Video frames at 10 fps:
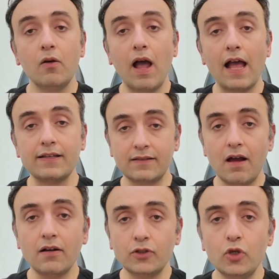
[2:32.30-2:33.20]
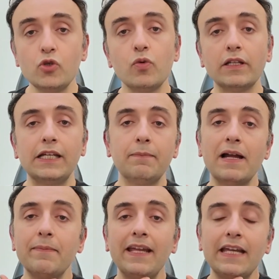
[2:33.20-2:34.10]
I start usually
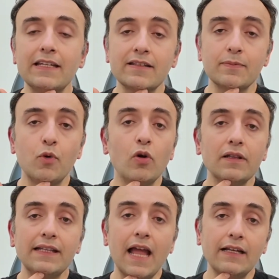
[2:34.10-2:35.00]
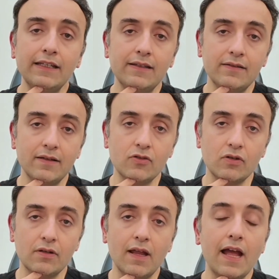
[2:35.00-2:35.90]
by making a small tiny
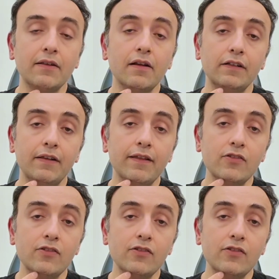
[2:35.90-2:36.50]
incision underneath the